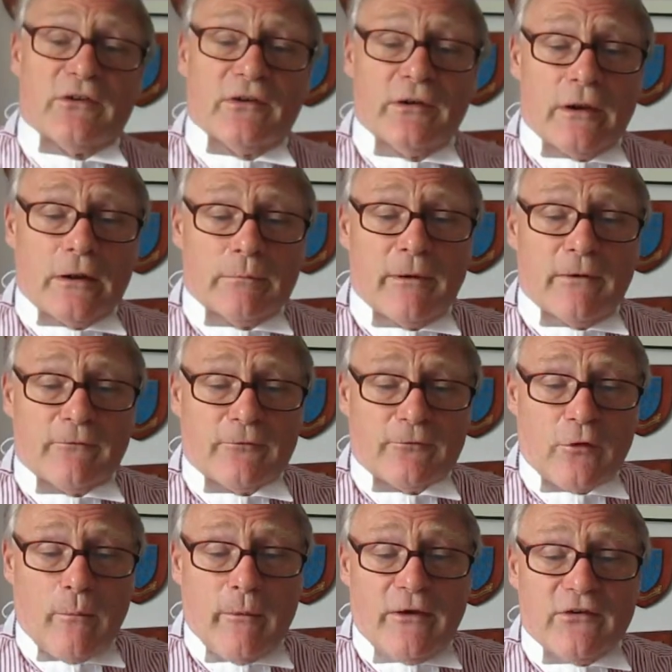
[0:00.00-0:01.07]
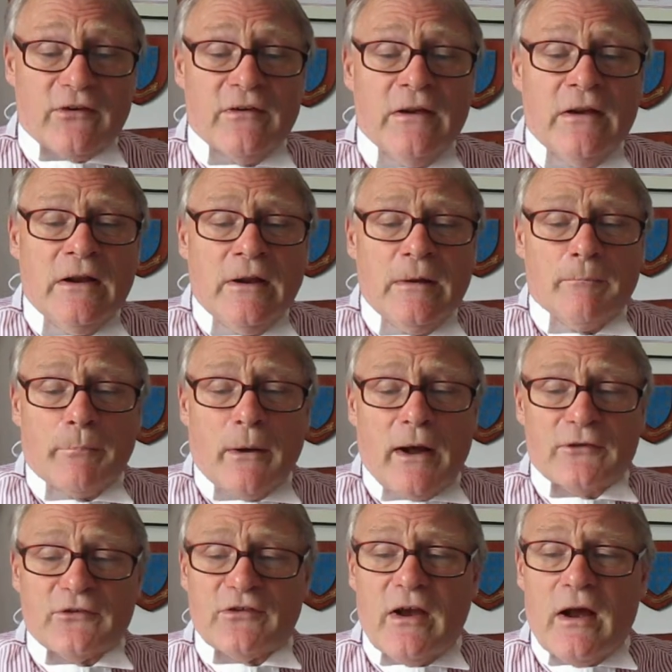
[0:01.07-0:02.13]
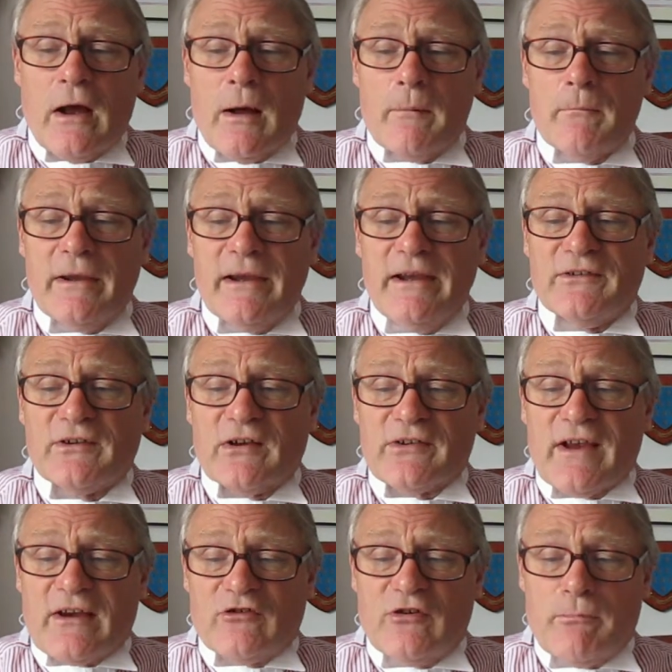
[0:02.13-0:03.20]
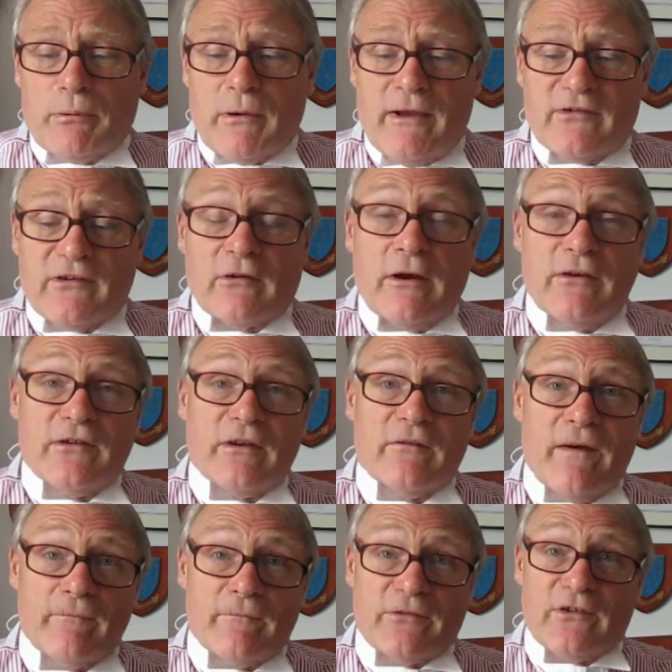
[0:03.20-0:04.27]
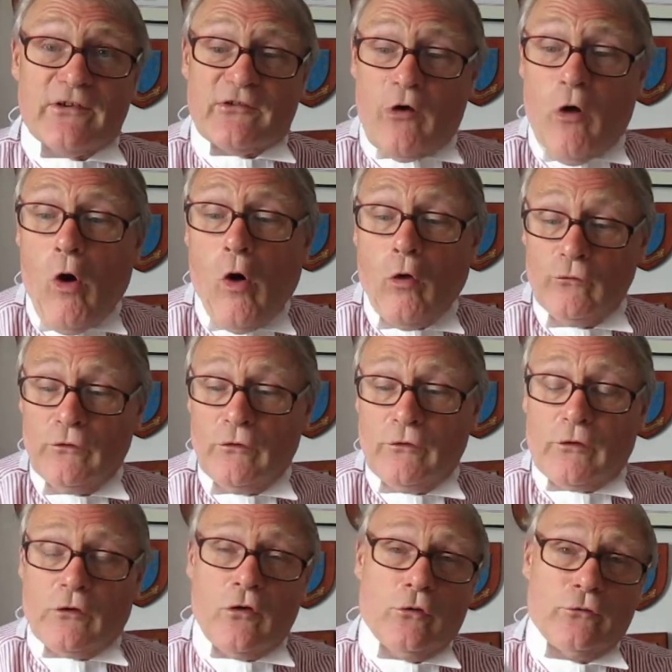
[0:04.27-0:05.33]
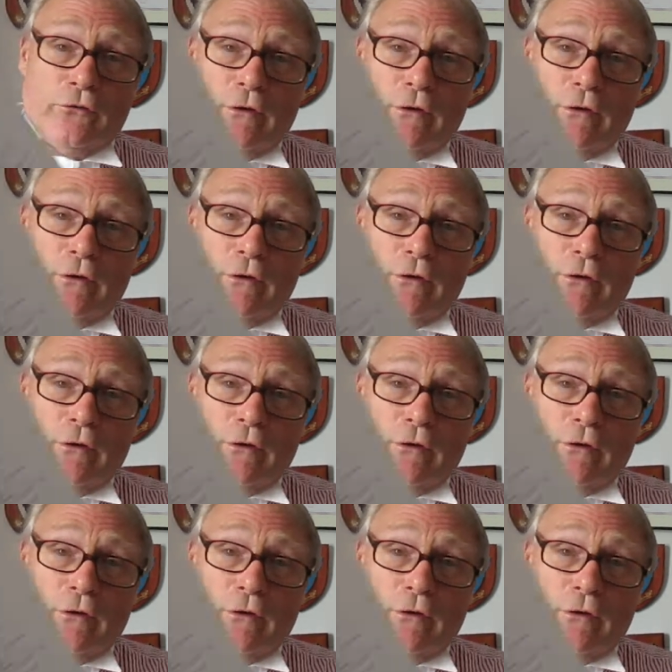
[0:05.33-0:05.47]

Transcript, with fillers: a little bit from it. But um, he does actually place a great deal of emphasis on the,